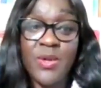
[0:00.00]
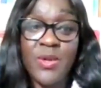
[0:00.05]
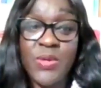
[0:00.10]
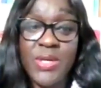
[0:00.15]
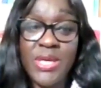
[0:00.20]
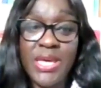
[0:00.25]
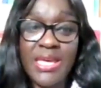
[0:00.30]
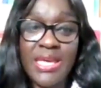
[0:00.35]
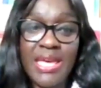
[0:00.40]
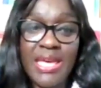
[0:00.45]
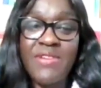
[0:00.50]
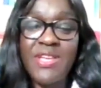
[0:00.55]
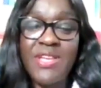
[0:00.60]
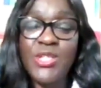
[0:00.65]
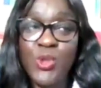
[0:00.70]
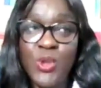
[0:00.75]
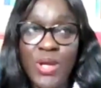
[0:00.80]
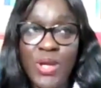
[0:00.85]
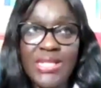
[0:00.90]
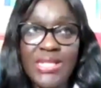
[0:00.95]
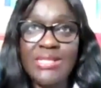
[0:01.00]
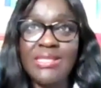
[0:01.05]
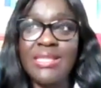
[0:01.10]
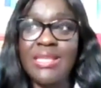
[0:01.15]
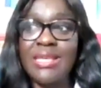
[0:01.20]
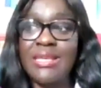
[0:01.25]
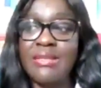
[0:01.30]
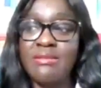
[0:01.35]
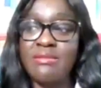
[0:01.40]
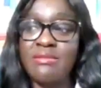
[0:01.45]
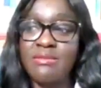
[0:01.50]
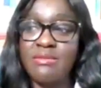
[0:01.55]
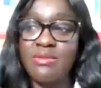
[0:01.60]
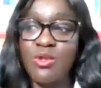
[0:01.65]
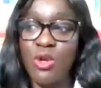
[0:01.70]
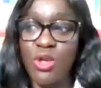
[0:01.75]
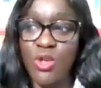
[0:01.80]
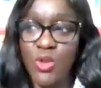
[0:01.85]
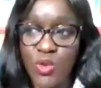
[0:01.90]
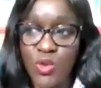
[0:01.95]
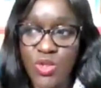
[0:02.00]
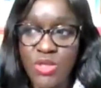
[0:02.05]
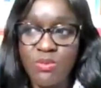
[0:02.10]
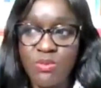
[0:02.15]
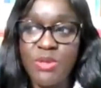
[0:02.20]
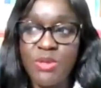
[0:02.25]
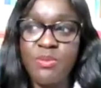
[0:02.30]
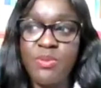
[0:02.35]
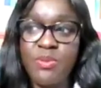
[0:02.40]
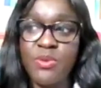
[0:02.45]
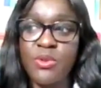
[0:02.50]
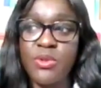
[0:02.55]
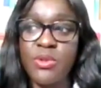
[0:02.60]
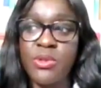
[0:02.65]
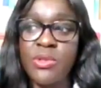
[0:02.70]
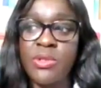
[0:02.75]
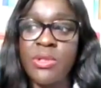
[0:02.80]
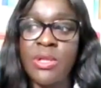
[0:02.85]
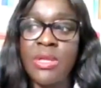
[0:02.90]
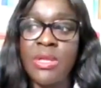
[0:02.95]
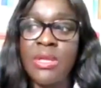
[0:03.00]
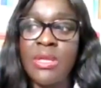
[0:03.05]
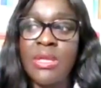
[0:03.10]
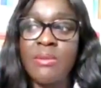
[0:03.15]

Okay, eventually they got those people,